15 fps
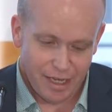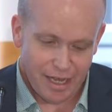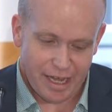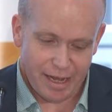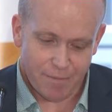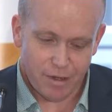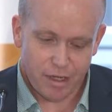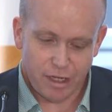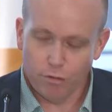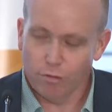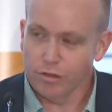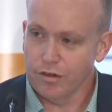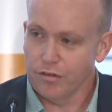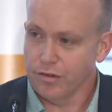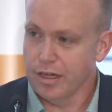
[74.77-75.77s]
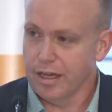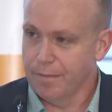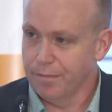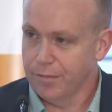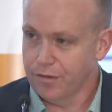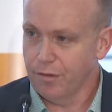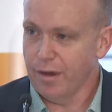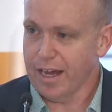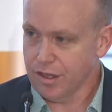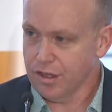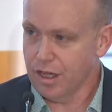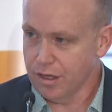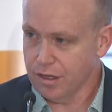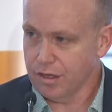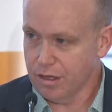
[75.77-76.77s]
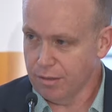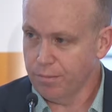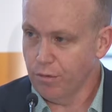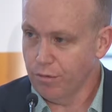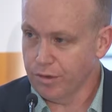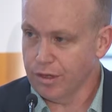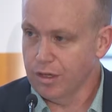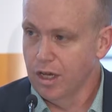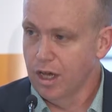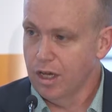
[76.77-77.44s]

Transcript: Um, in order um, to access supports,